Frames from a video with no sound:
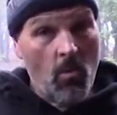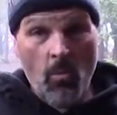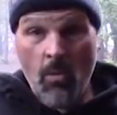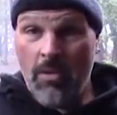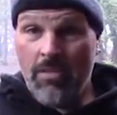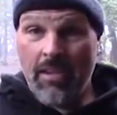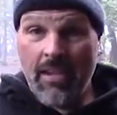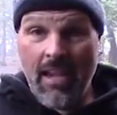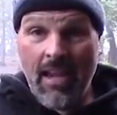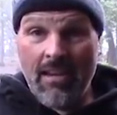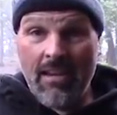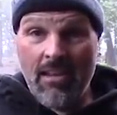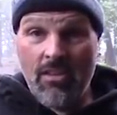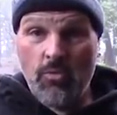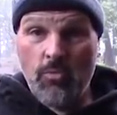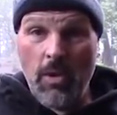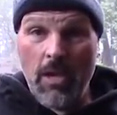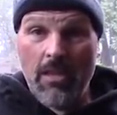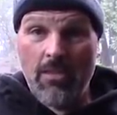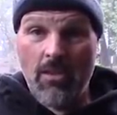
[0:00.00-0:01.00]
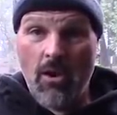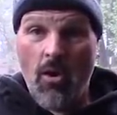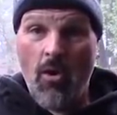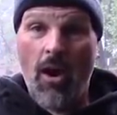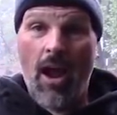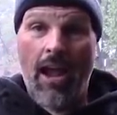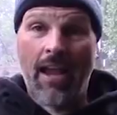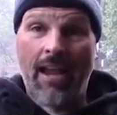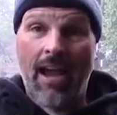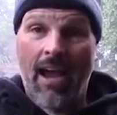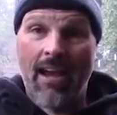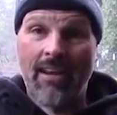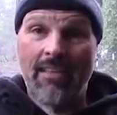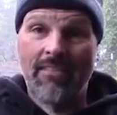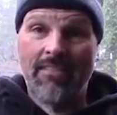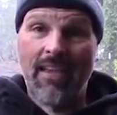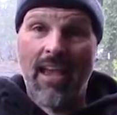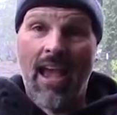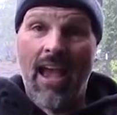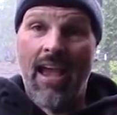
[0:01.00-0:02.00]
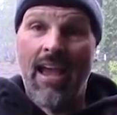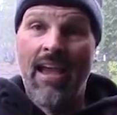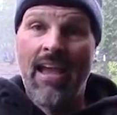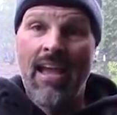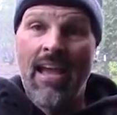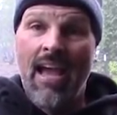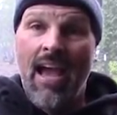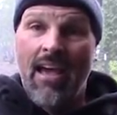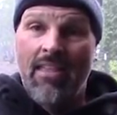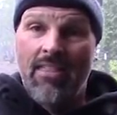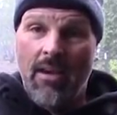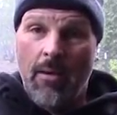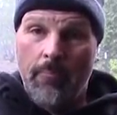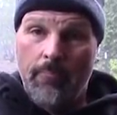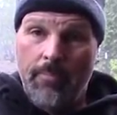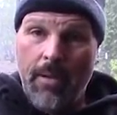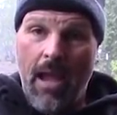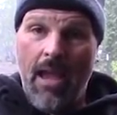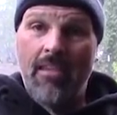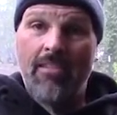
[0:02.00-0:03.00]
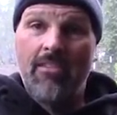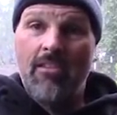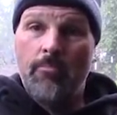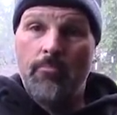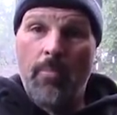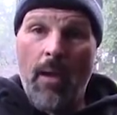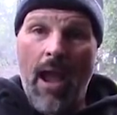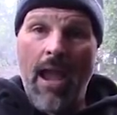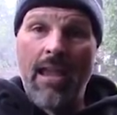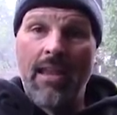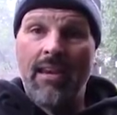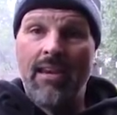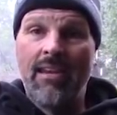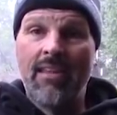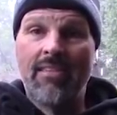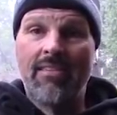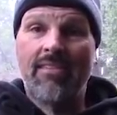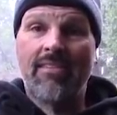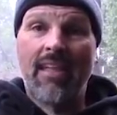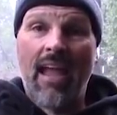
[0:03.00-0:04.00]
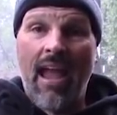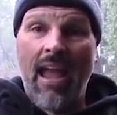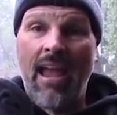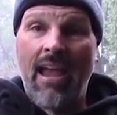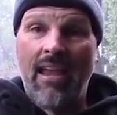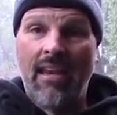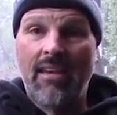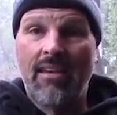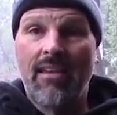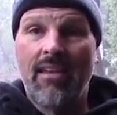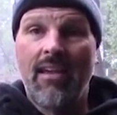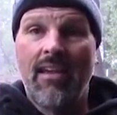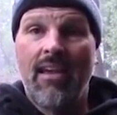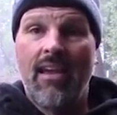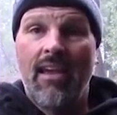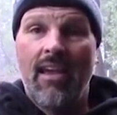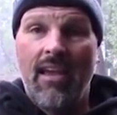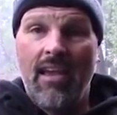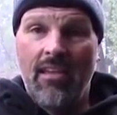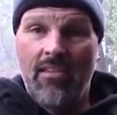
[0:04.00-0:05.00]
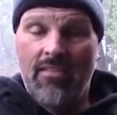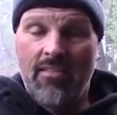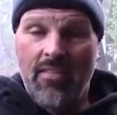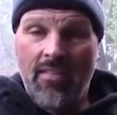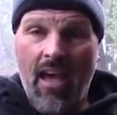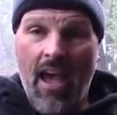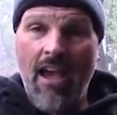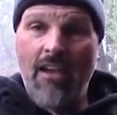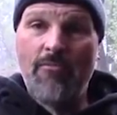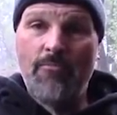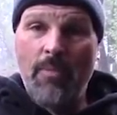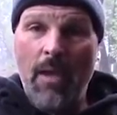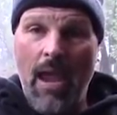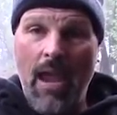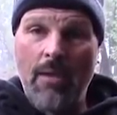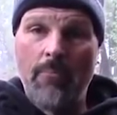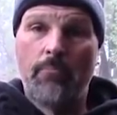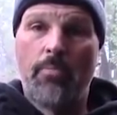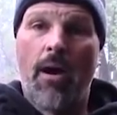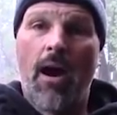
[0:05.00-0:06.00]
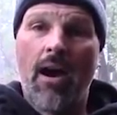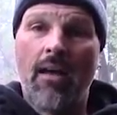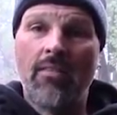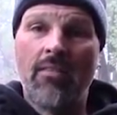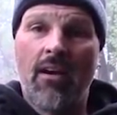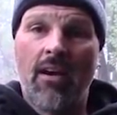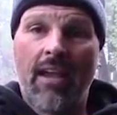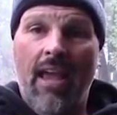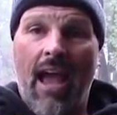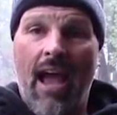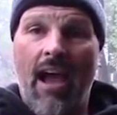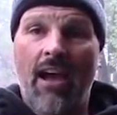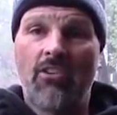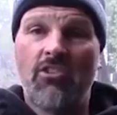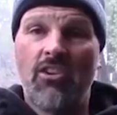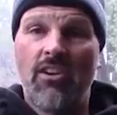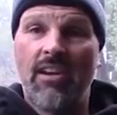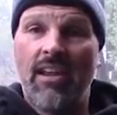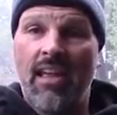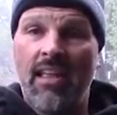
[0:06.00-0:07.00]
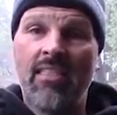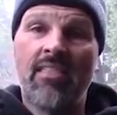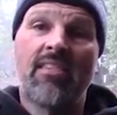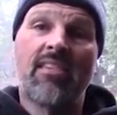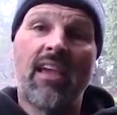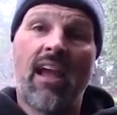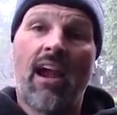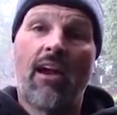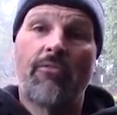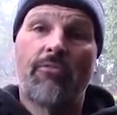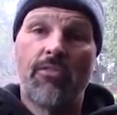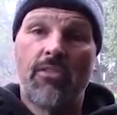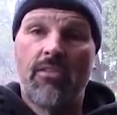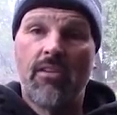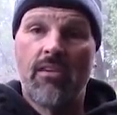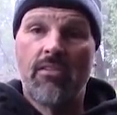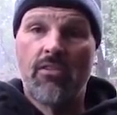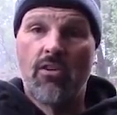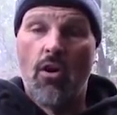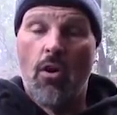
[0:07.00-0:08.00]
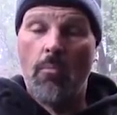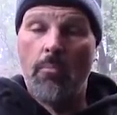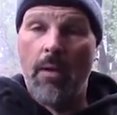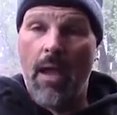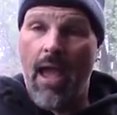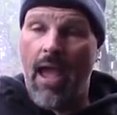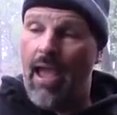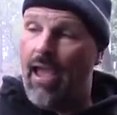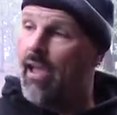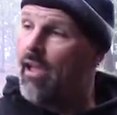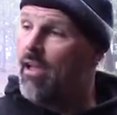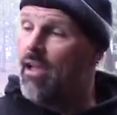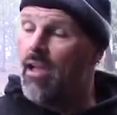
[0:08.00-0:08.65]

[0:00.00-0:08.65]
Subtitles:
Once again this week though, I gotta say, the best bite in the state is live bait potluck action in San Francisco Bay.